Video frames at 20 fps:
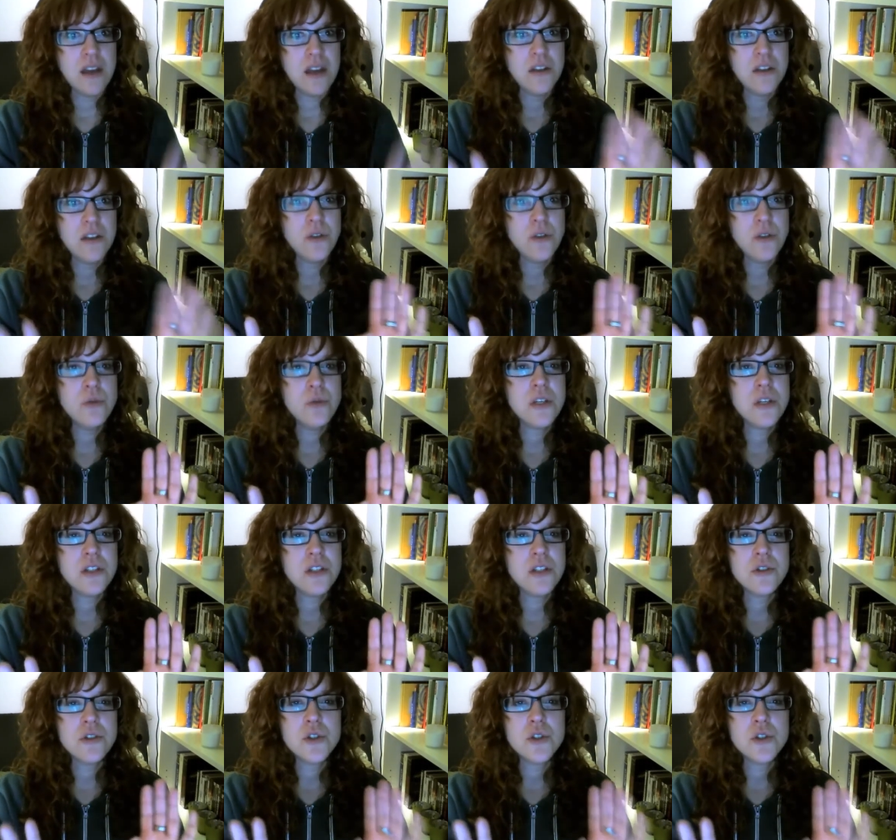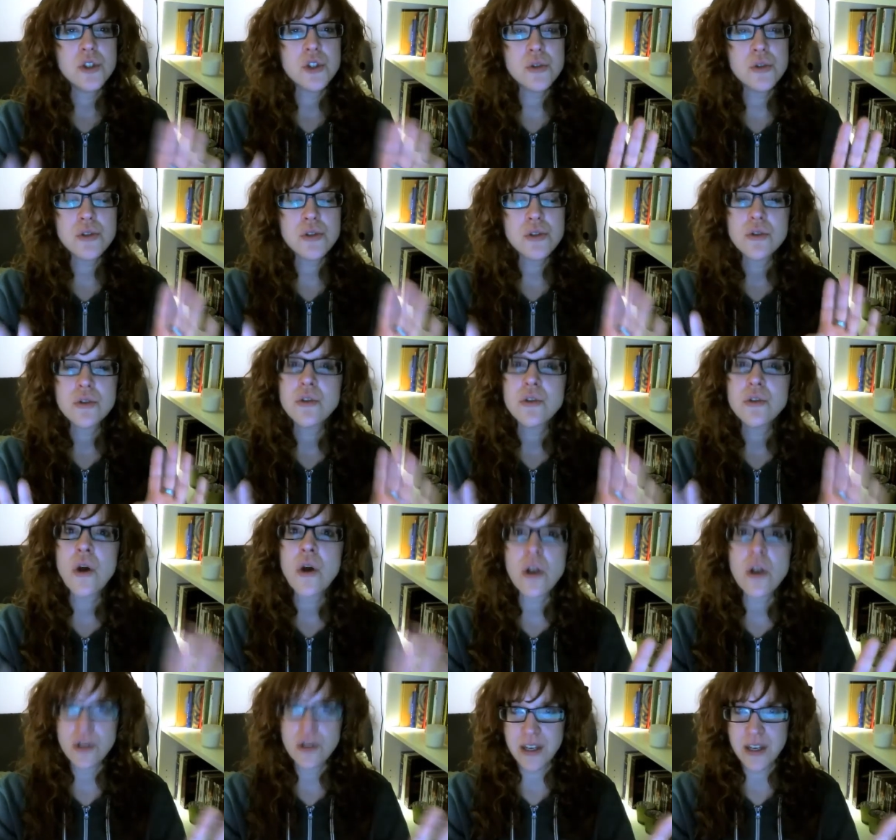You can choose to
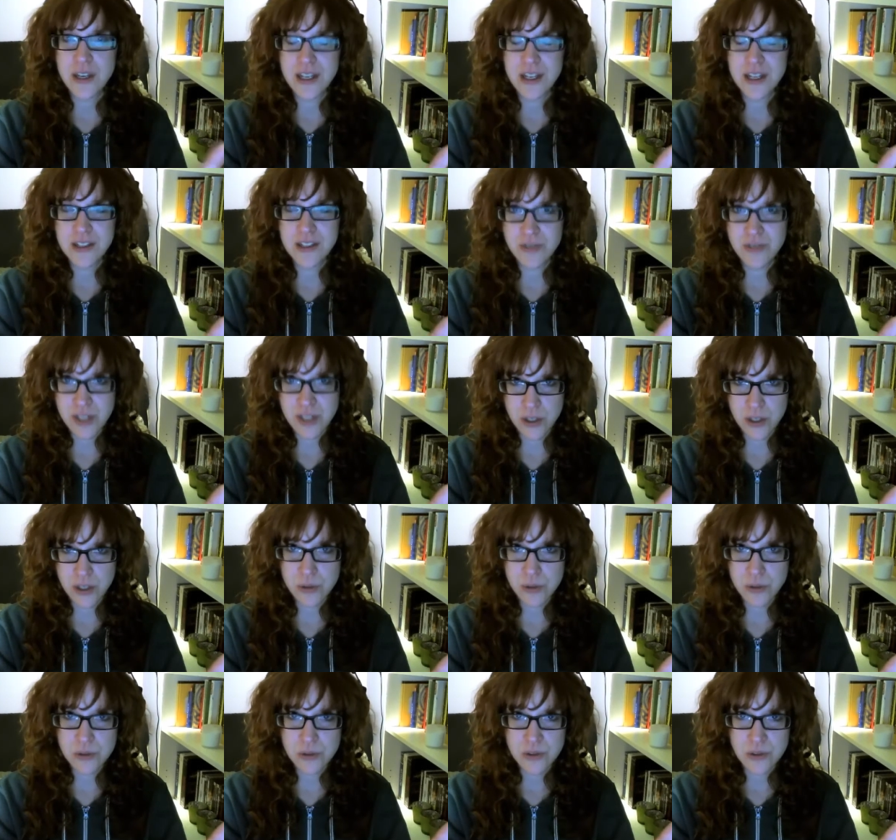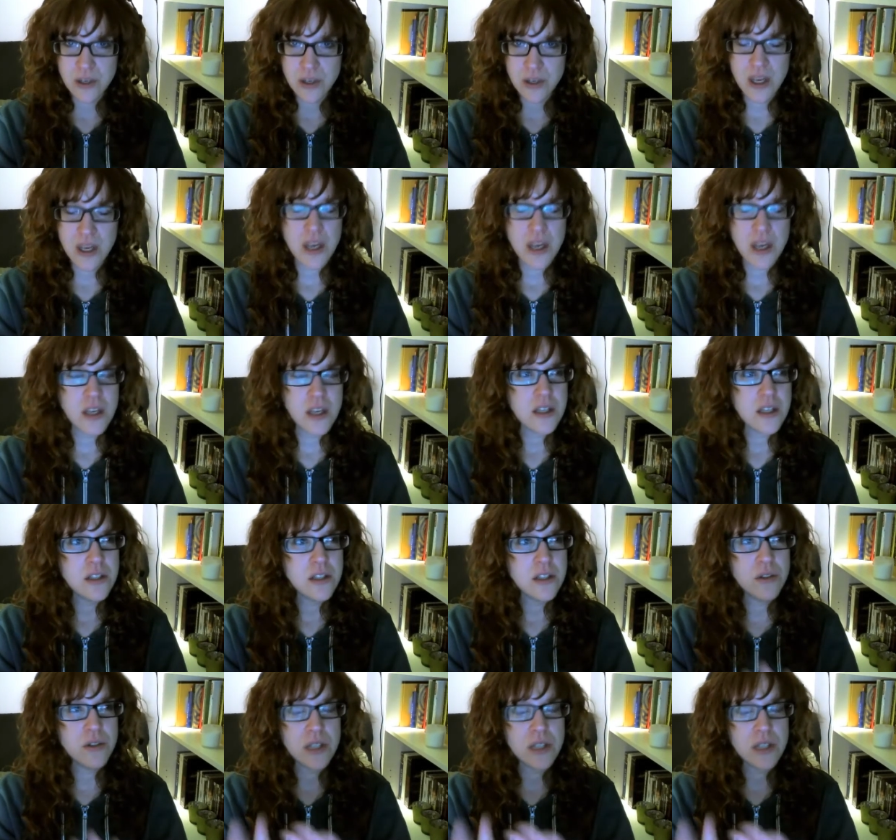not look at his videos.
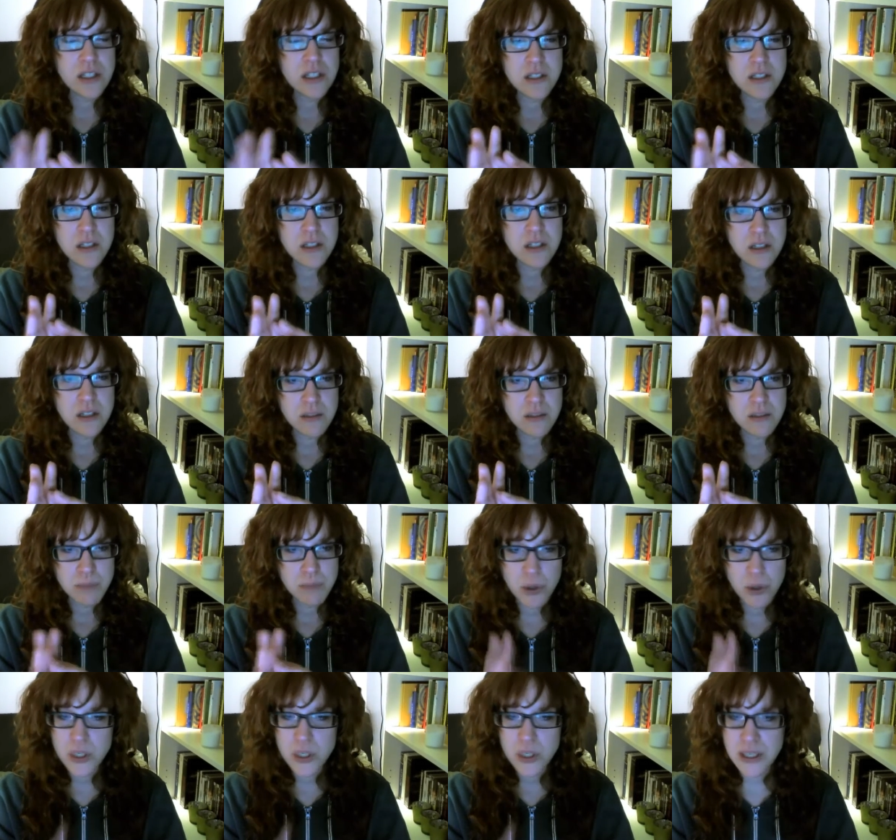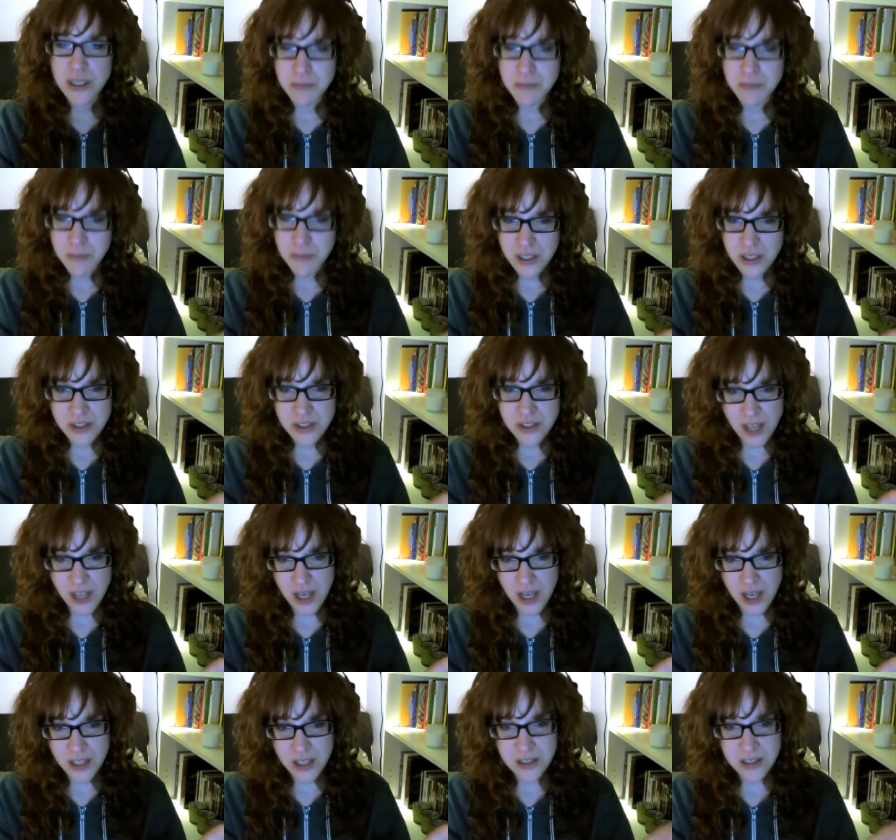You can put him
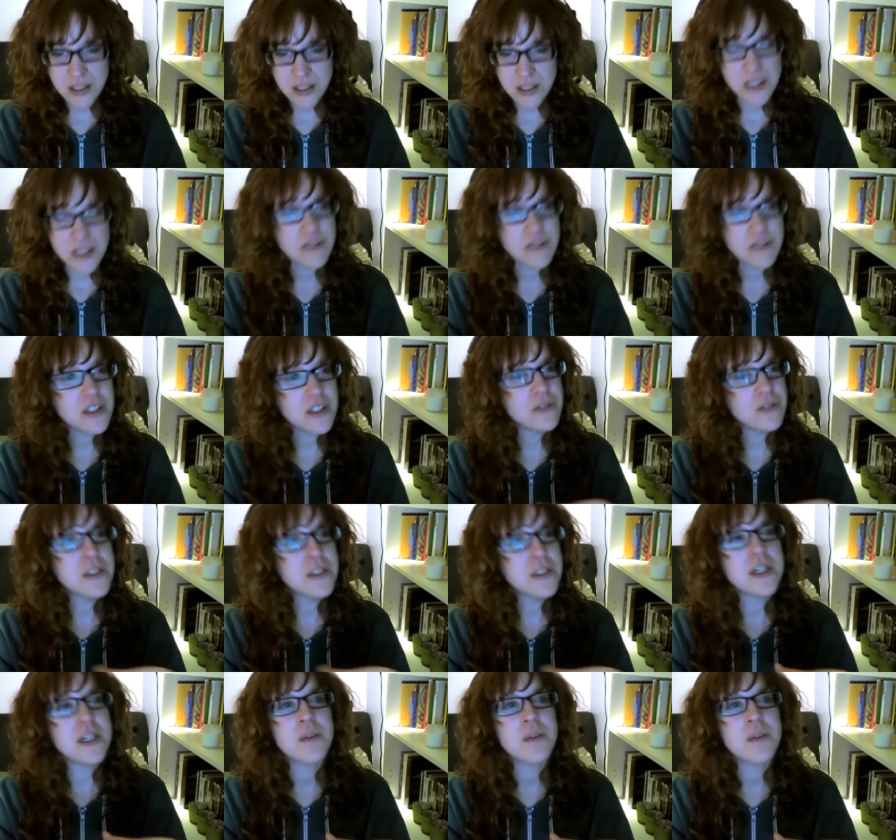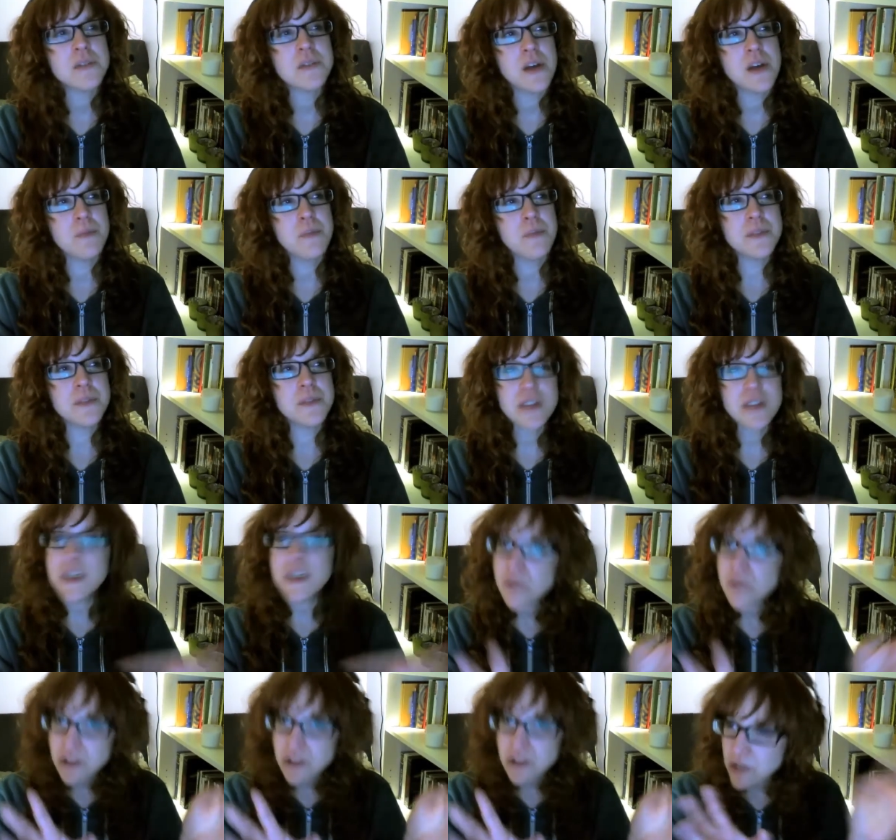aside, even if he comes up, say
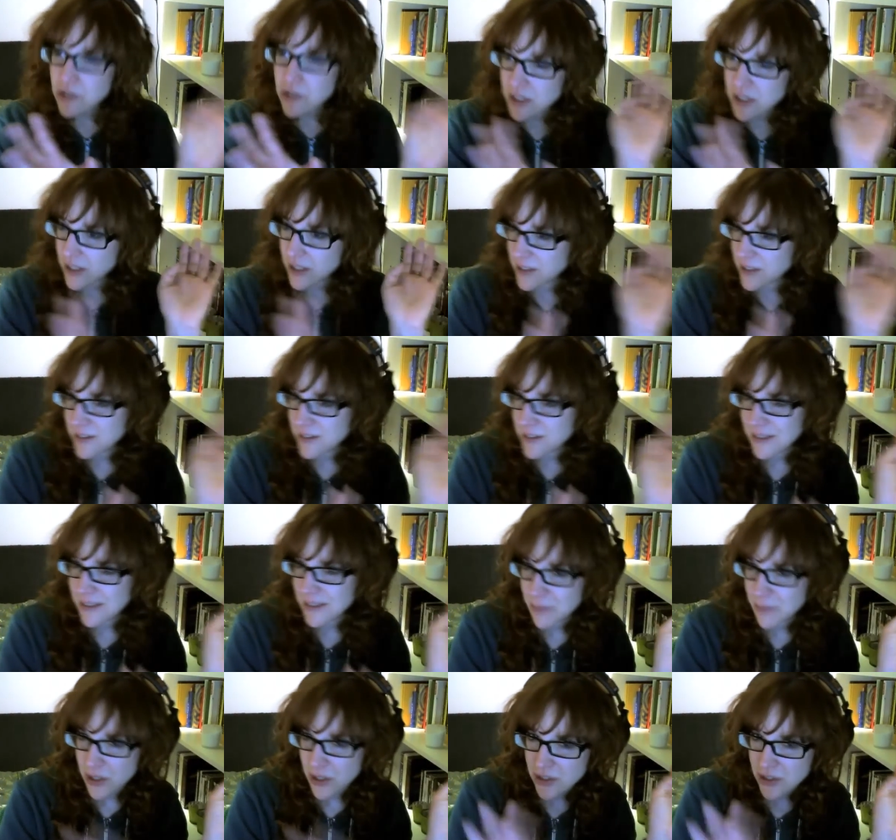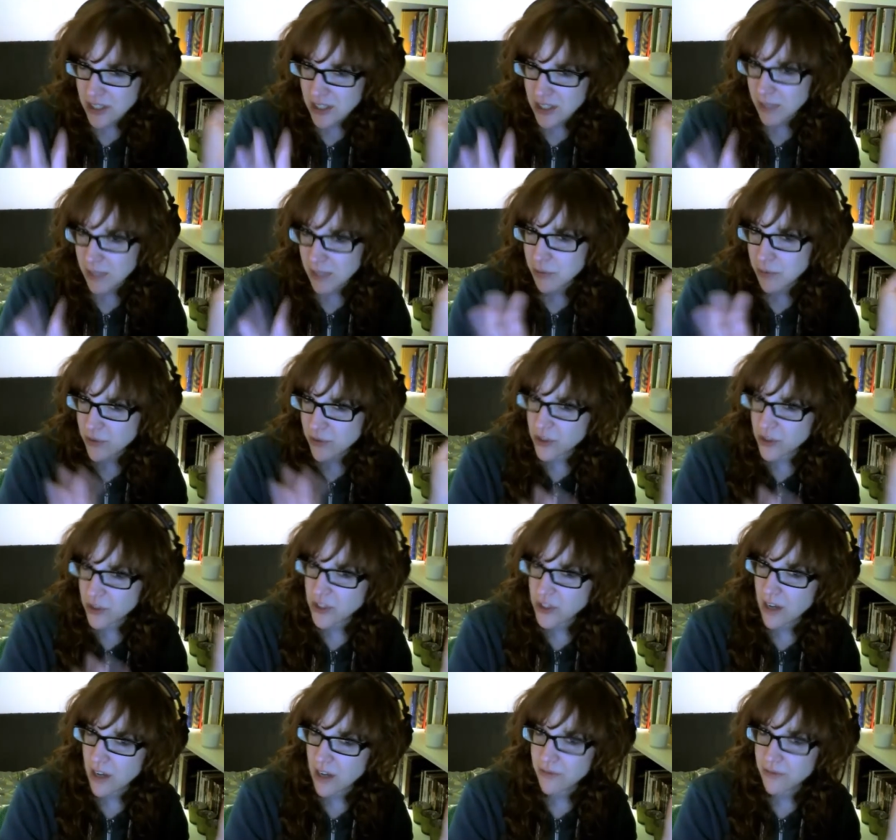you're interested in similar type of
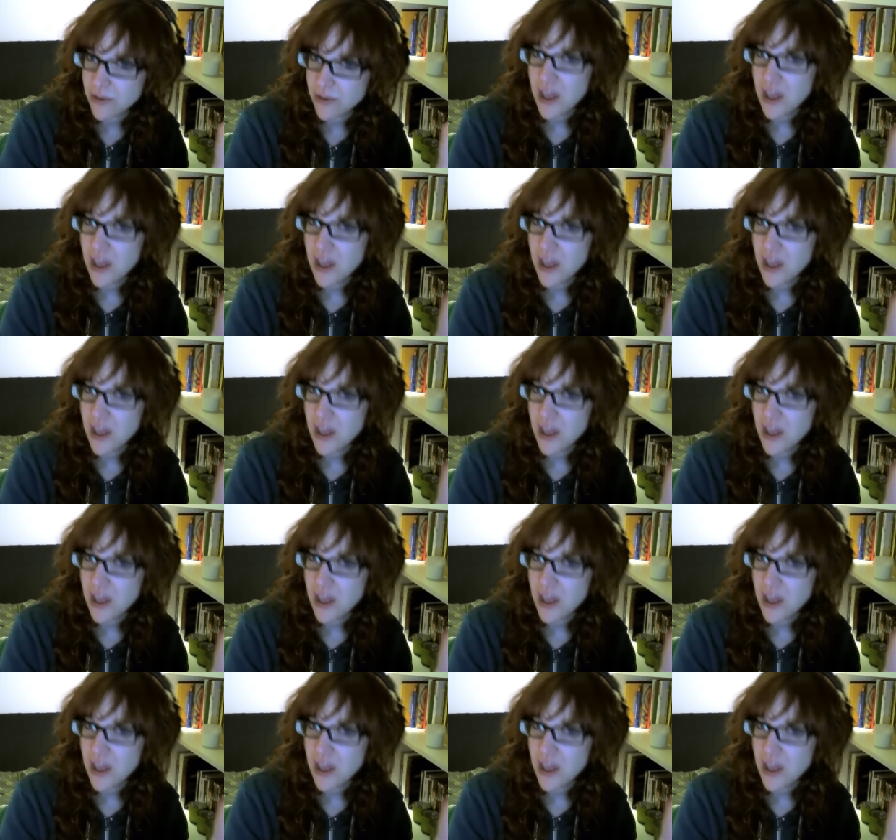stuff.